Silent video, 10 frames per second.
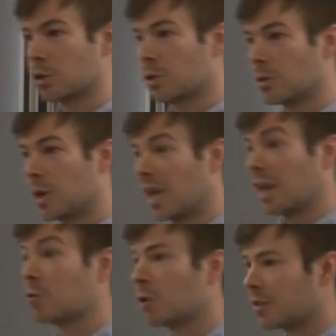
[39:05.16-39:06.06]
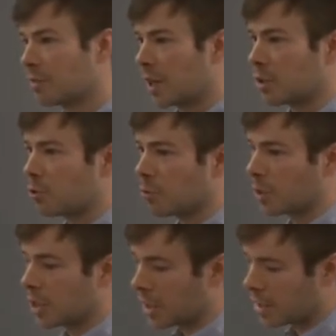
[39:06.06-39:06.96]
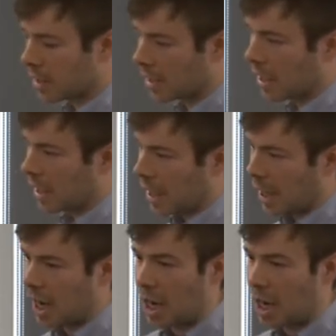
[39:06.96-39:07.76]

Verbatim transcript: to increase financial fragility uh,